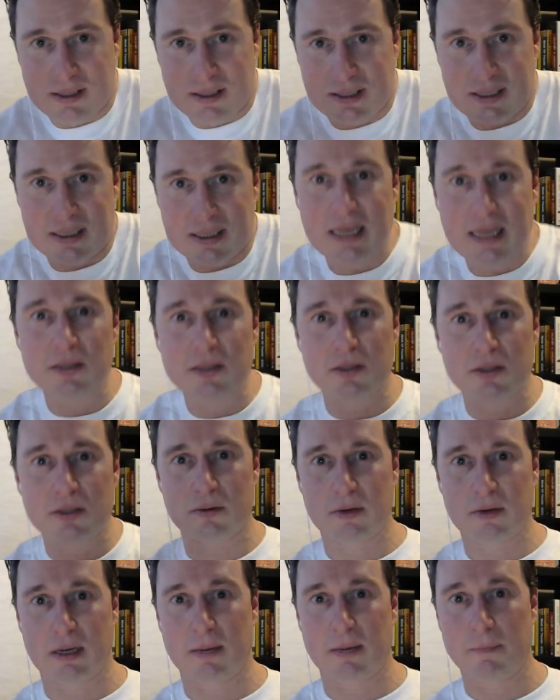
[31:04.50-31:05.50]
is
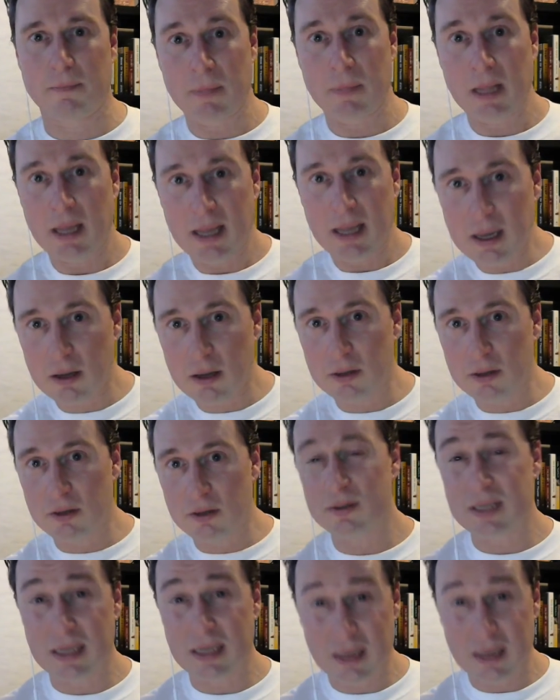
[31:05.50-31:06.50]
history. He could
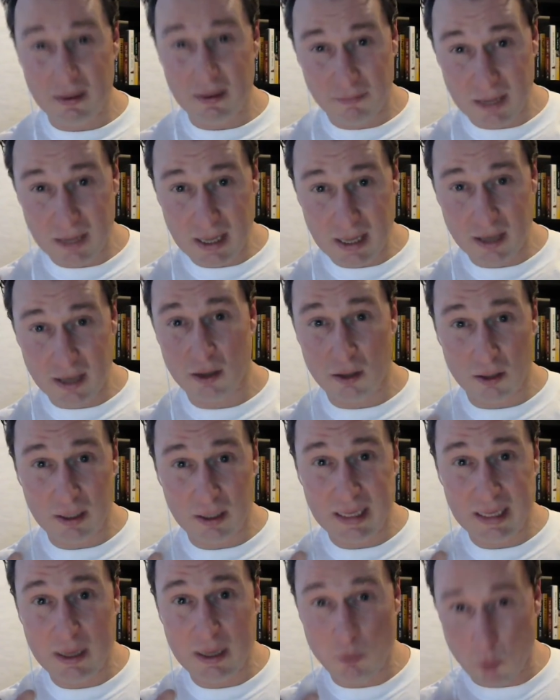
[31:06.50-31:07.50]
use any vehicle
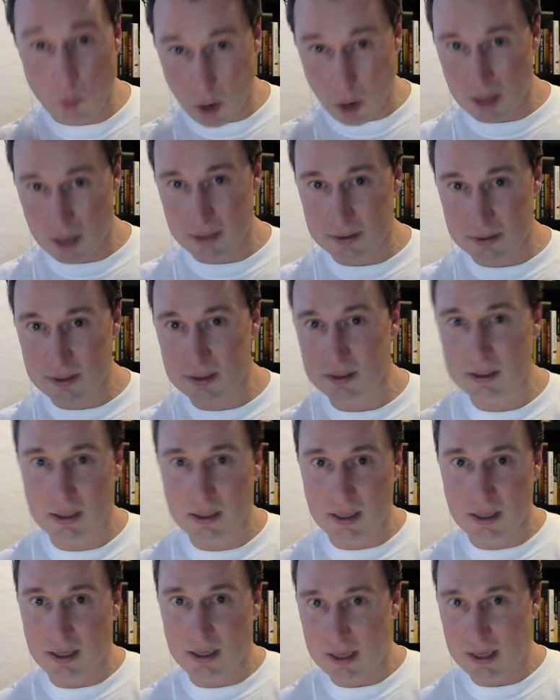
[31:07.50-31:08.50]
he wants.
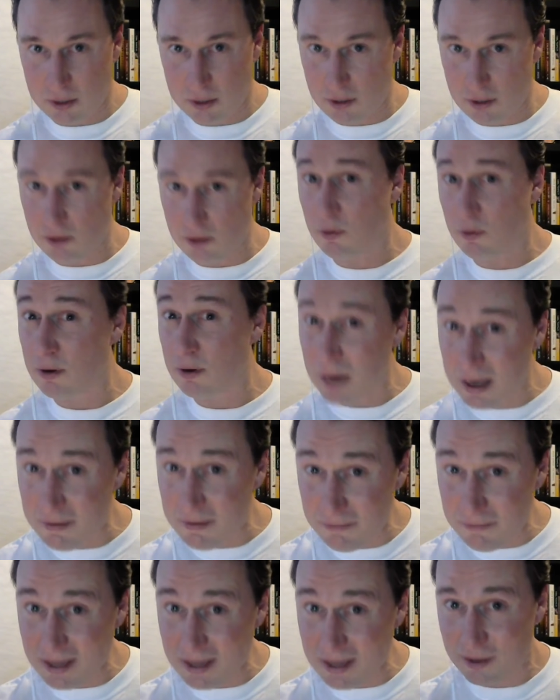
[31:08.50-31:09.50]
And you know what my
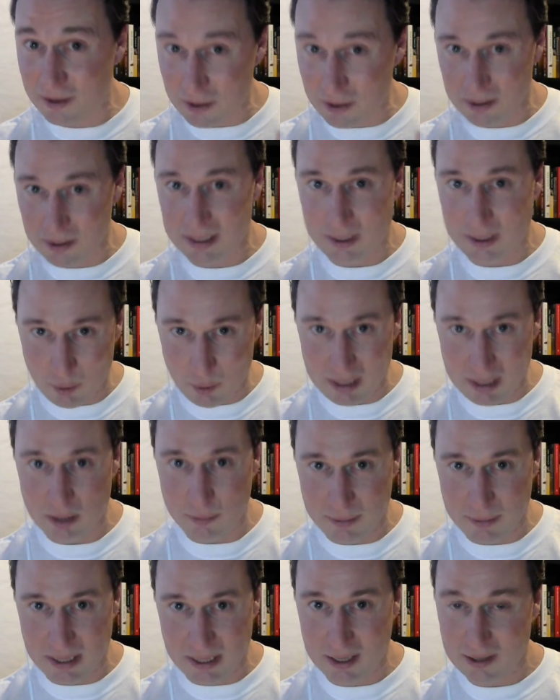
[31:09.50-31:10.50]
vehicle will
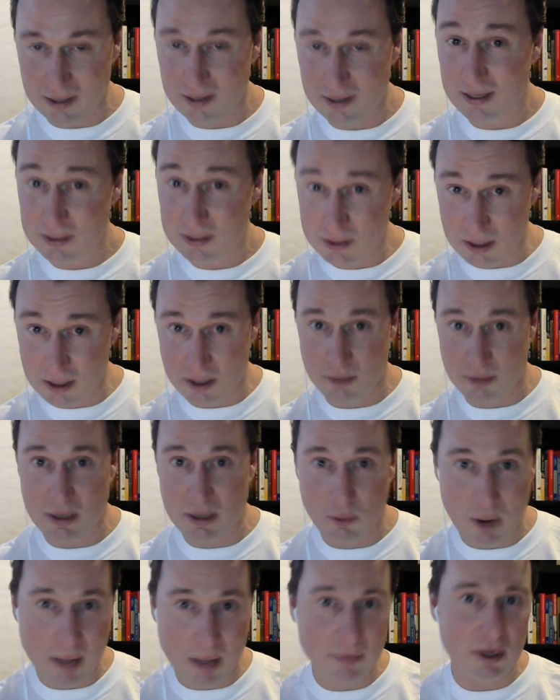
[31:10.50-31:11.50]
be? It's going to be
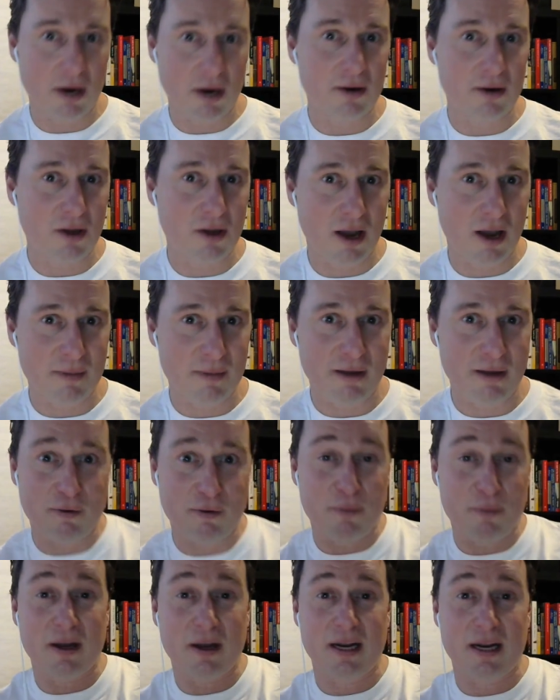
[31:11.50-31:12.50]
webinar time,
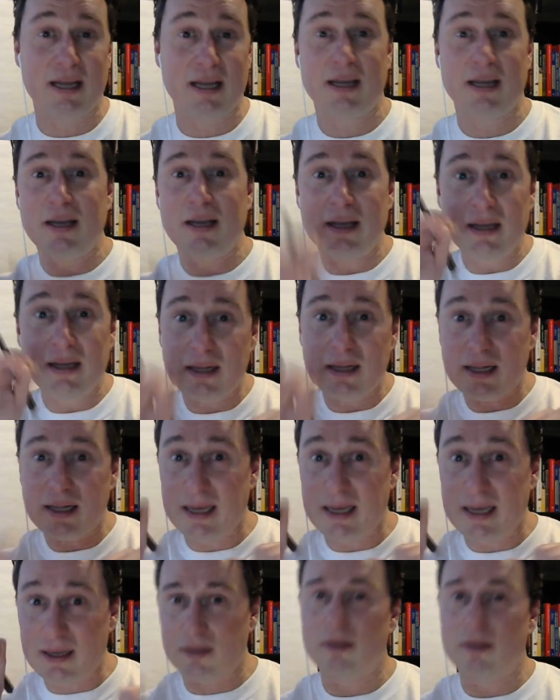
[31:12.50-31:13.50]
everybody.
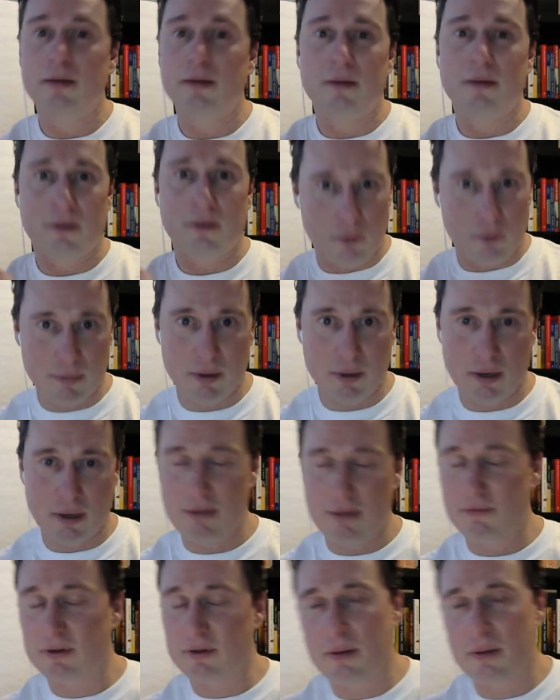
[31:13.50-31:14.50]
Click. Webinar.
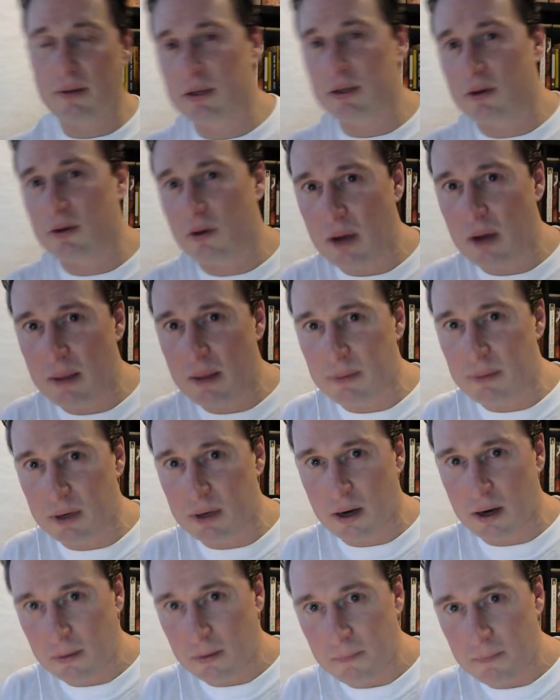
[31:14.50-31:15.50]
Every time I do a
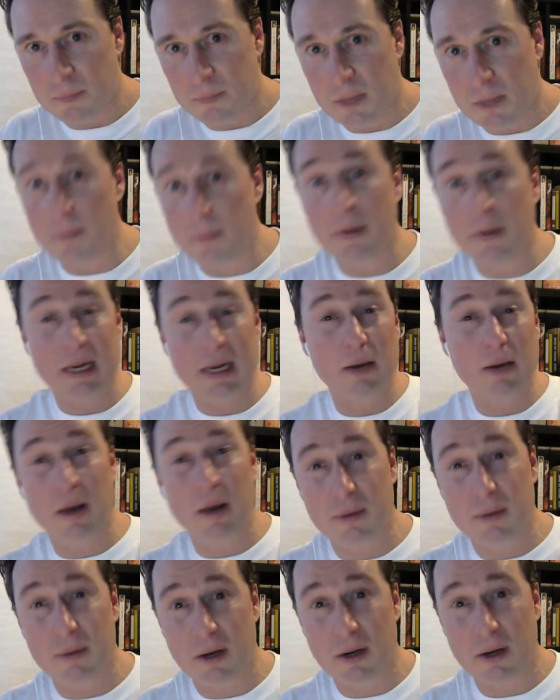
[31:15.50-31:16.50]
webinar, a money
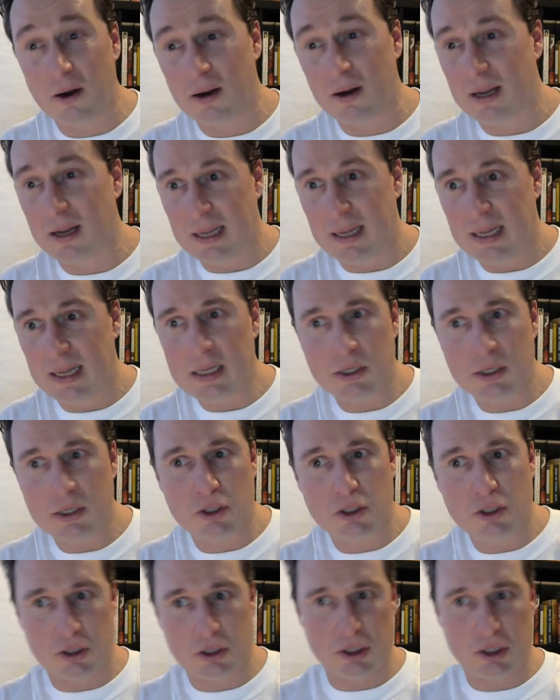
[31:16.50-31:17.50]
webinar, it's
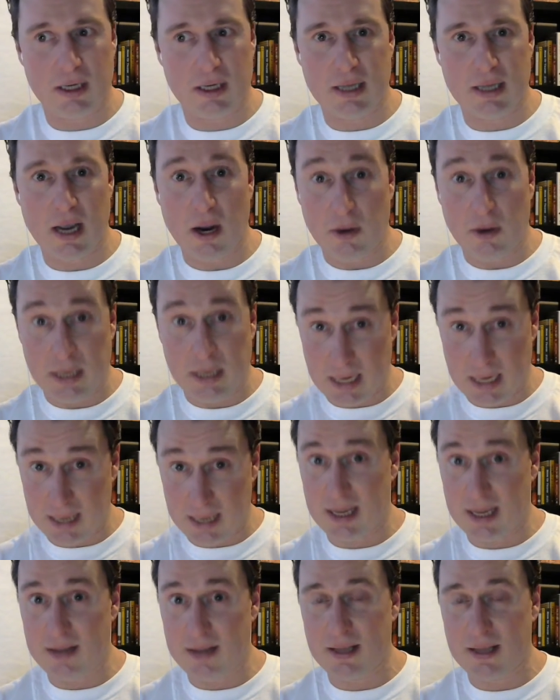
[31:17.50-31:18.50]
cha-ching now. And I
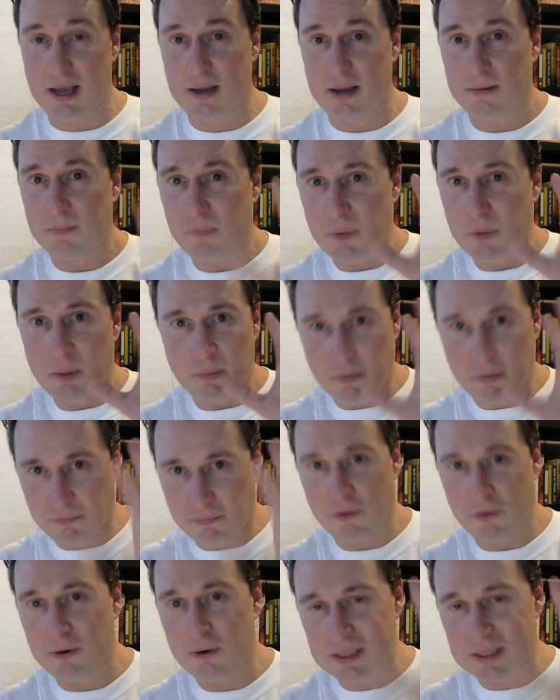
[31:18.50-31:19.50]
get that. But
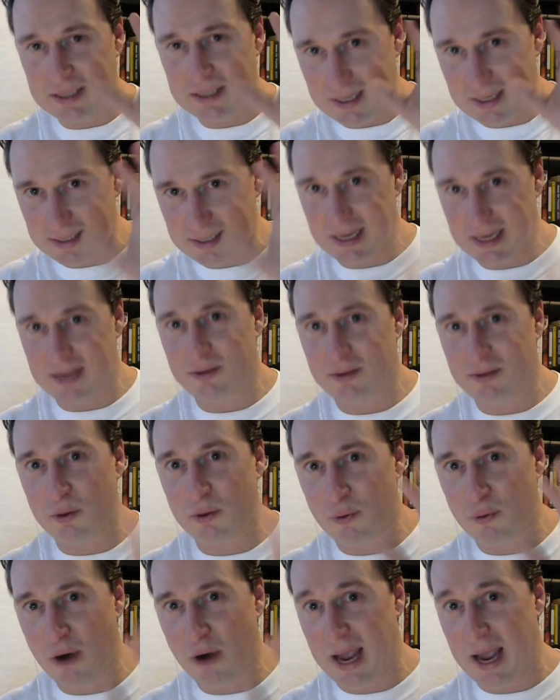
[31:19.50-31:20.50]
first, let's get the
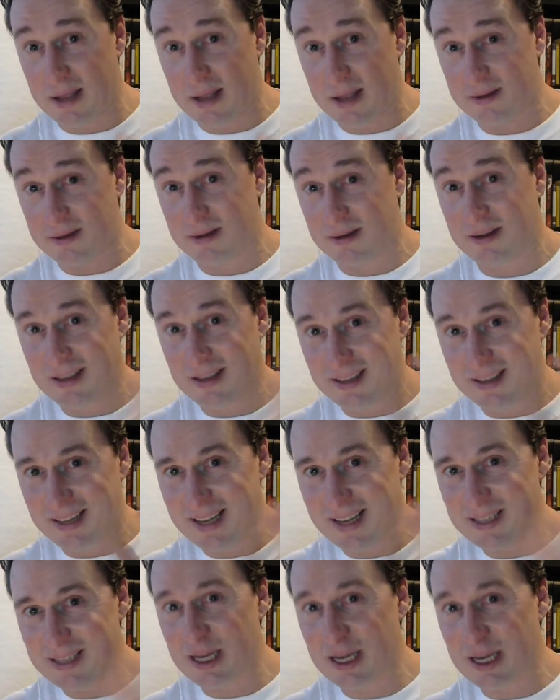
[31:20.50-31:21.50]
brand.
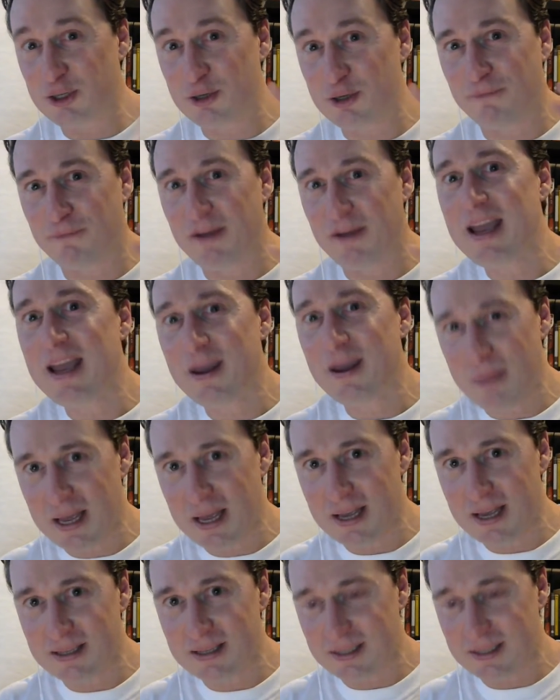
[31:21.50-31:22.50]
Let's get you
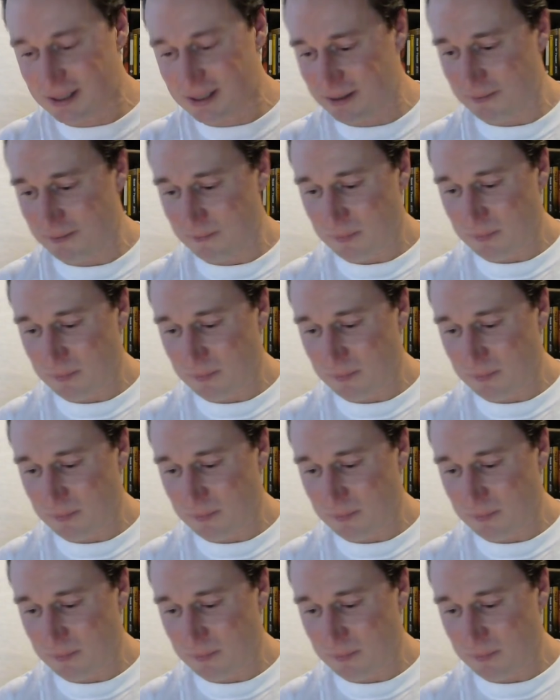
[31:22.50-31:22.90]
famous.